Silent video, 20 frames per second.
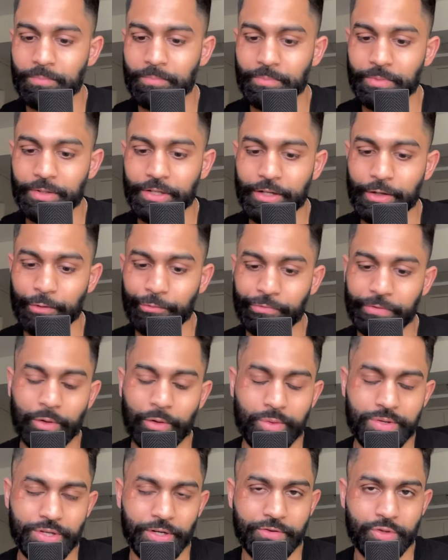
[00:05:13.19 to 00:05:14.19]
you know, Federal
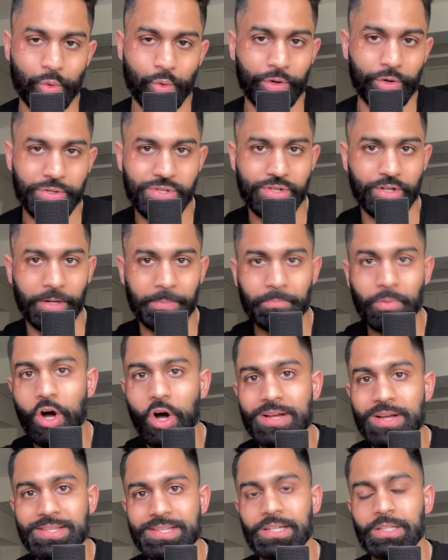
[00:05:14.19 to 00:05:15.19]
Reserve is going to start
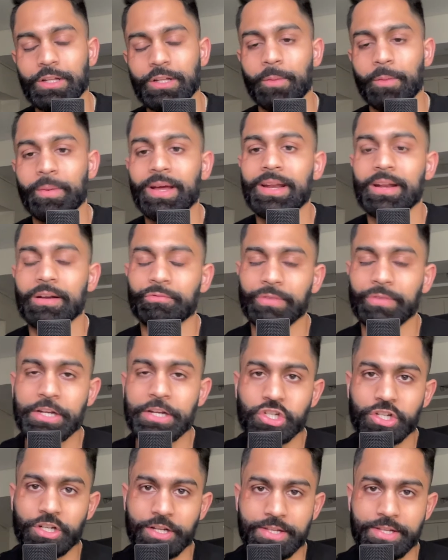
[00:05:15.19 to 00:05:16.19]
pausing a little bit,
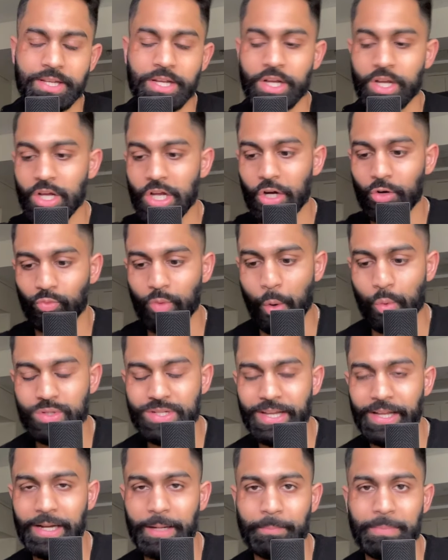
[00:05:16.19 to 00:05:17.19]
inflation is
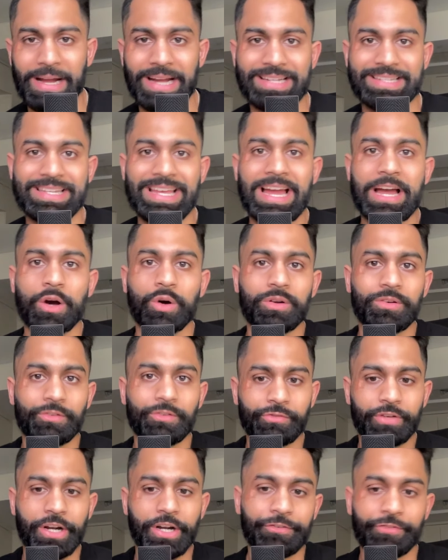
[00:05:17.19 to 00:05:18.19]
rotating back
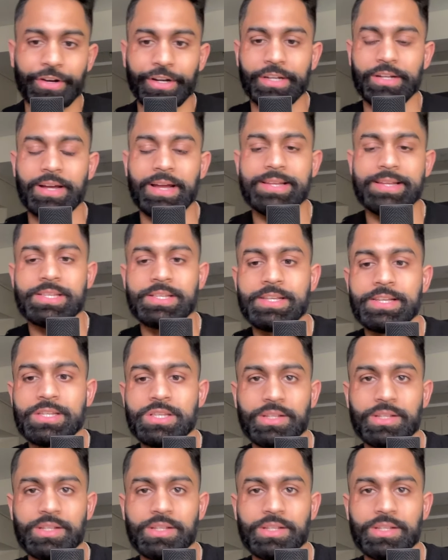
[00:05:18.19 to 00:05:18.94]
down very, very nicely.